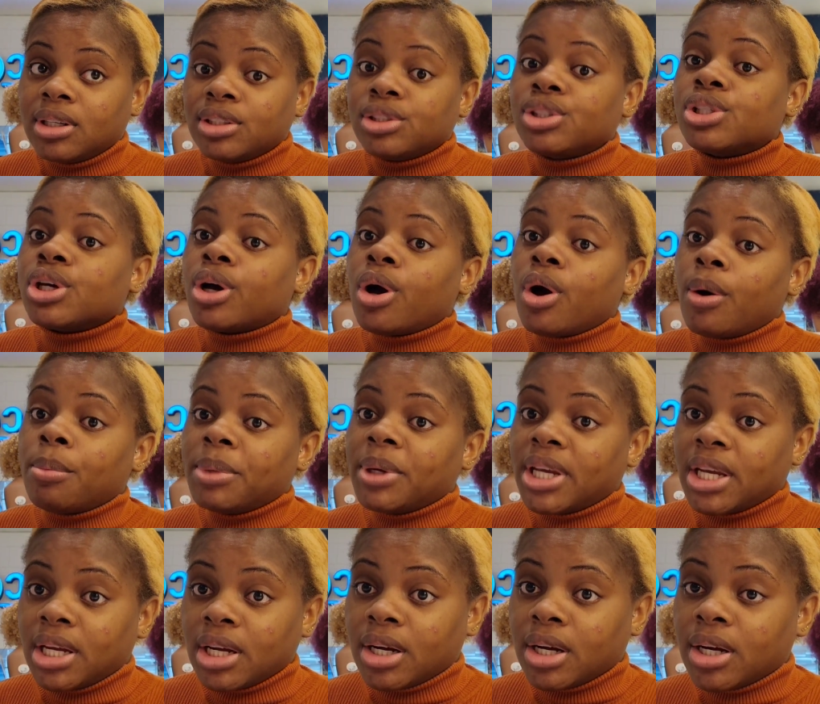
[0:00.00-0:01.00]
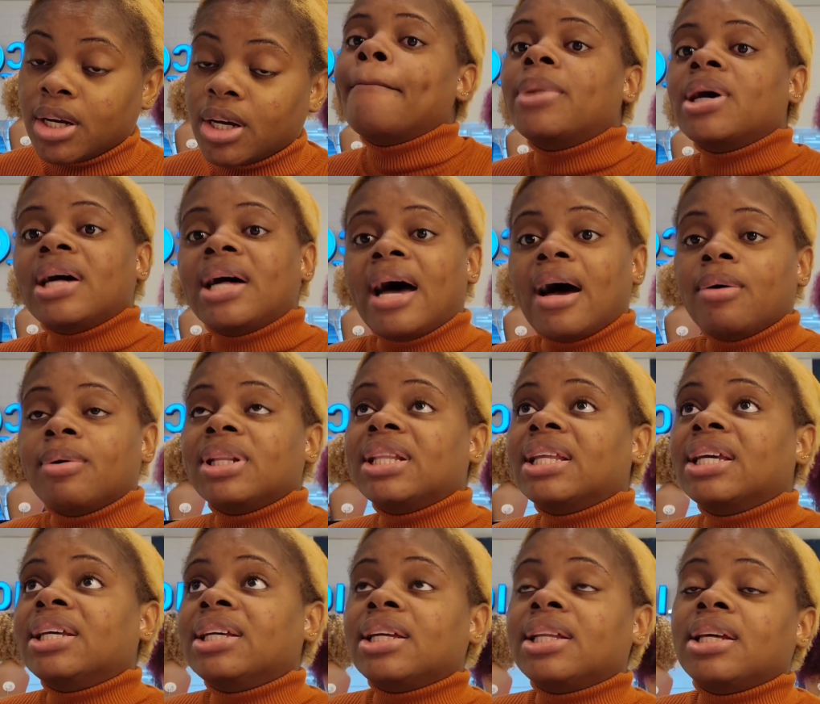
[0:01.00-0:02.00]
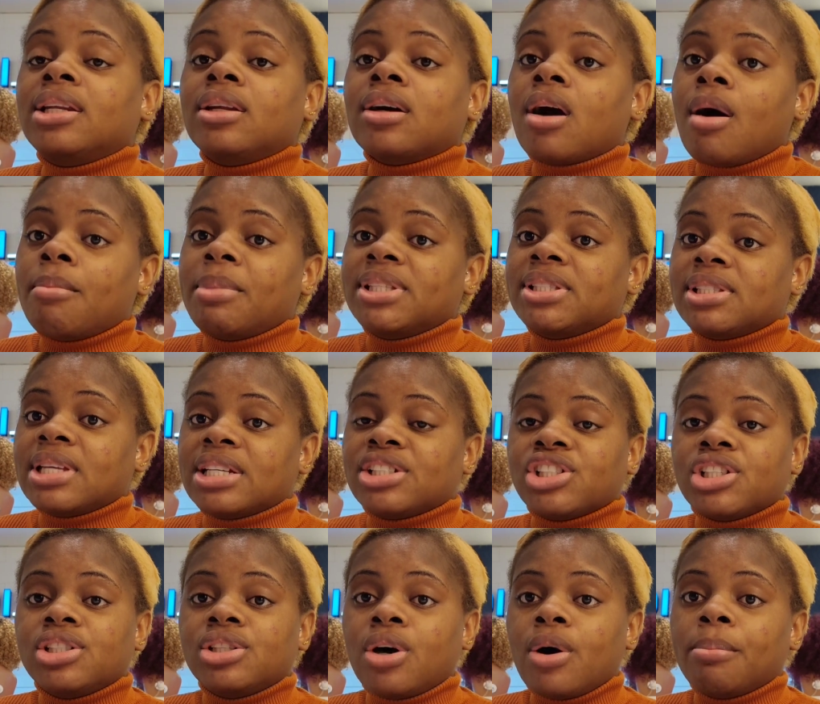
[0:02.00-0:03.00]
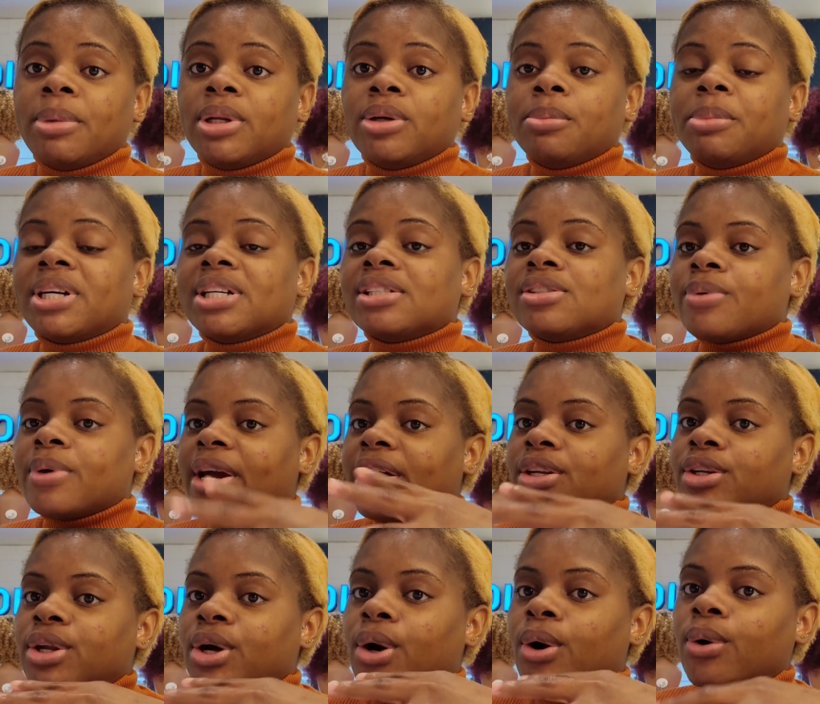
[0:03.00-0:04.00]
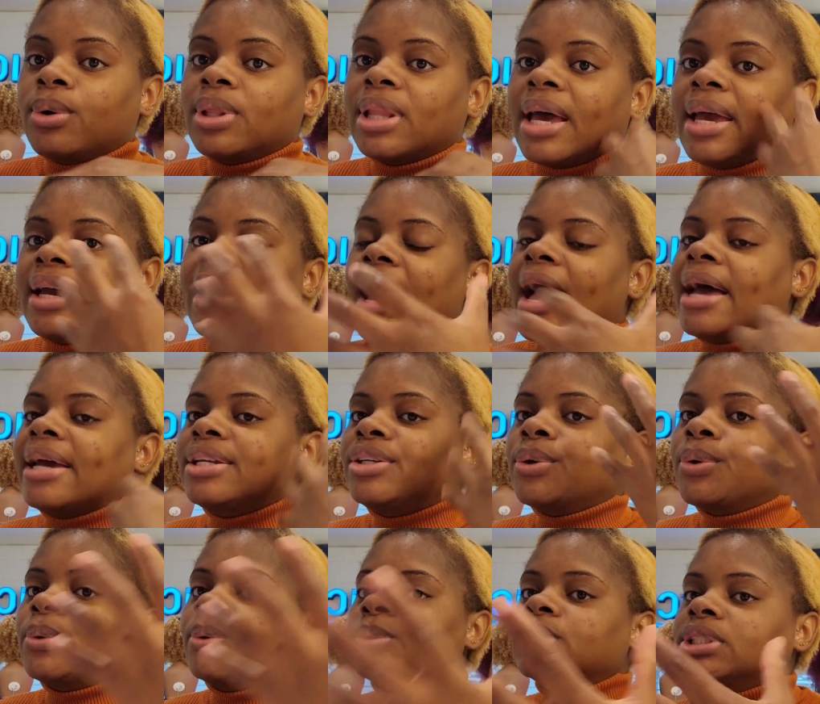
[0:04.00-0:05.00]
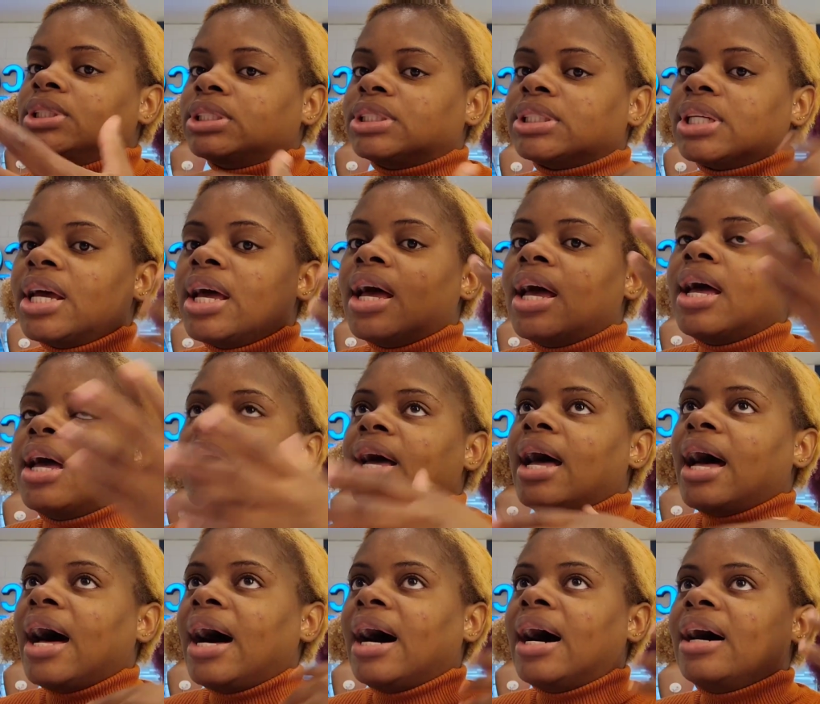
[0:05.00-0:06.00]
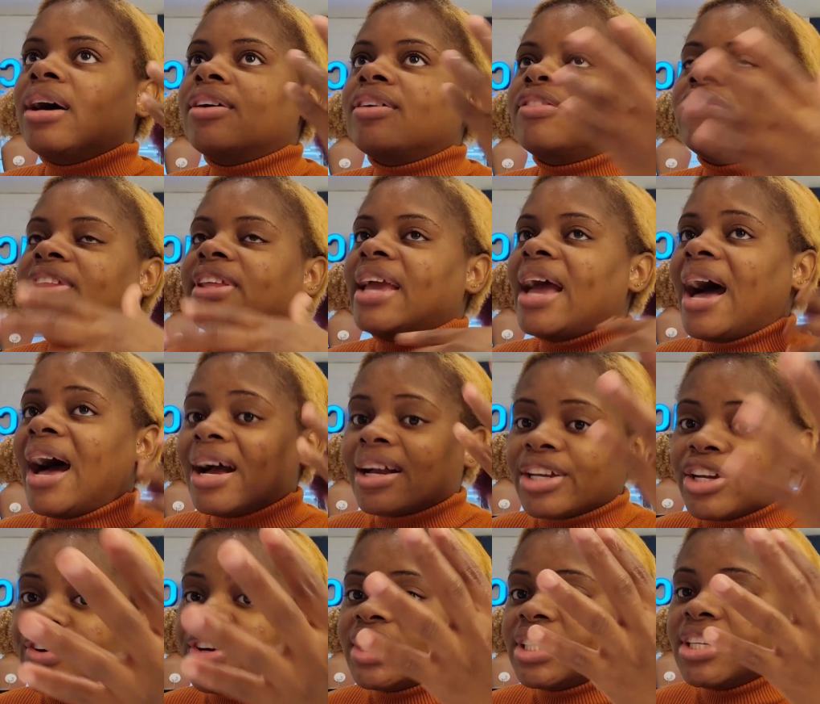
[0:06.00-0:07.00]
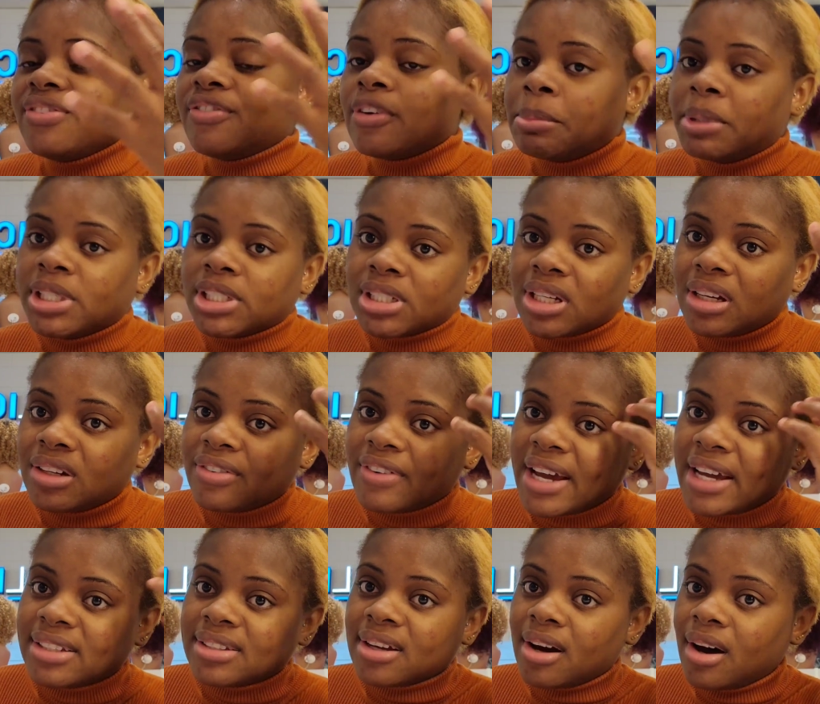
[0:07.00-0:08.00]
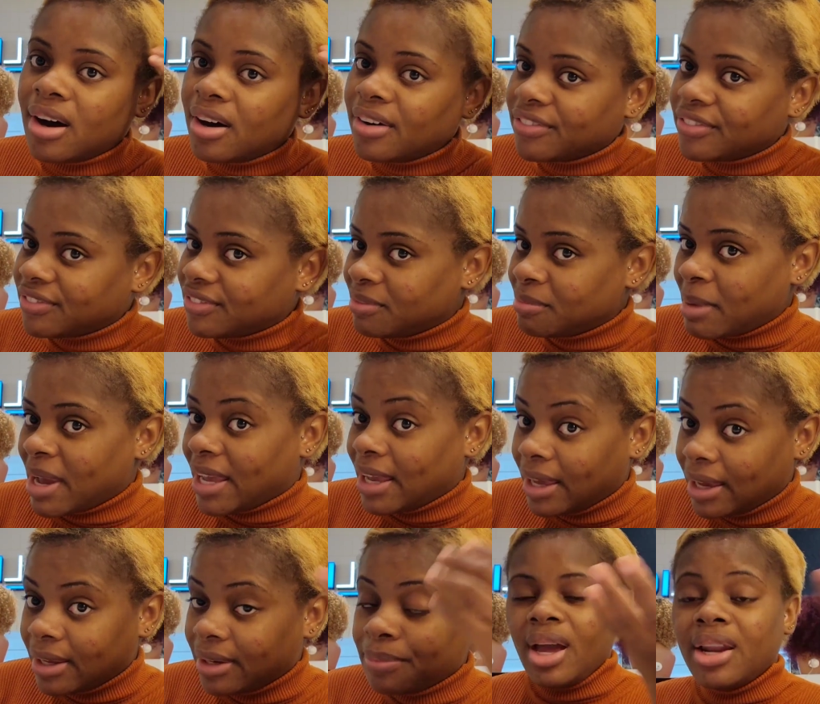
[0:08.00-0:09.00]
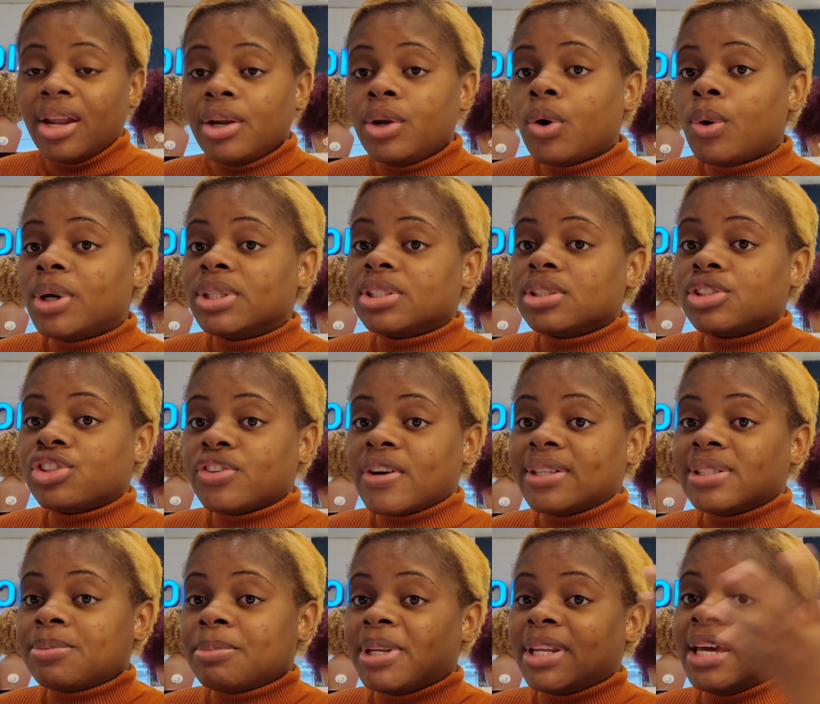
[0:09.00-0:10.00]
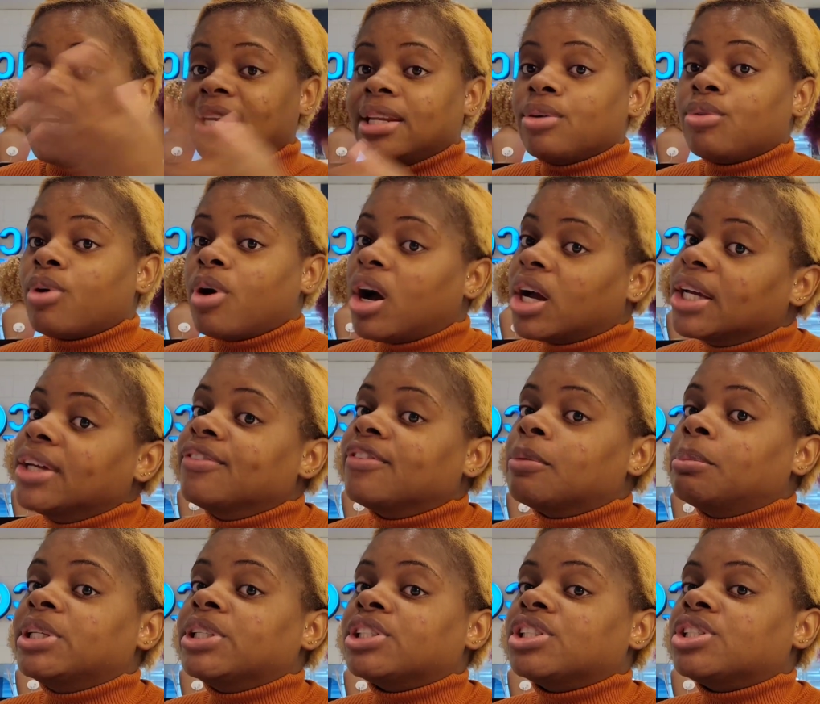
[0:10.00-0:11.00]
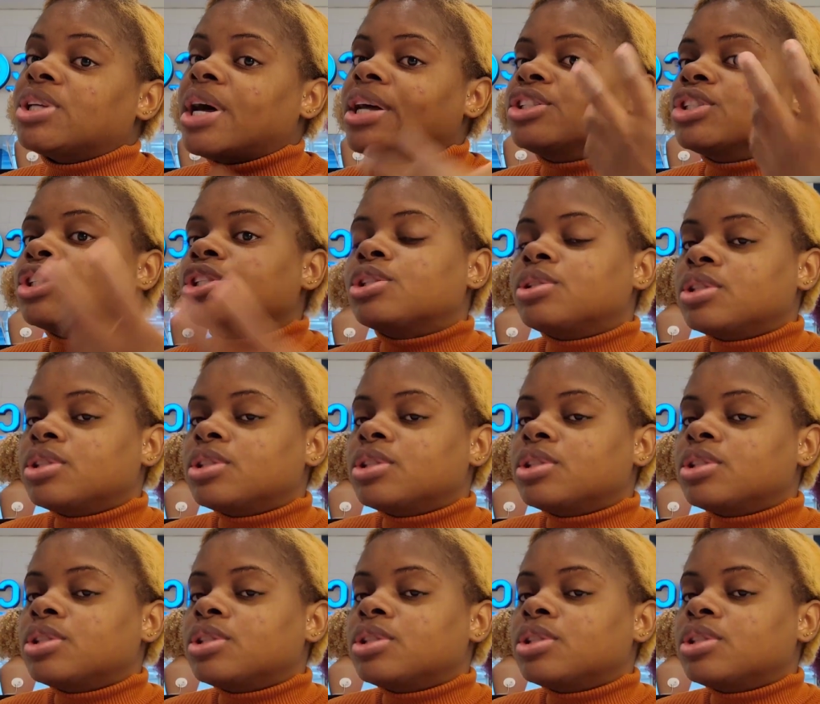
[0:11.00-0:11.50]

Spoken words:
to come here, but I will link it in the comment section down below, because right now, like, I don't have the accurate information right off my head, and I don't want to transmit any wrong information, so I'll just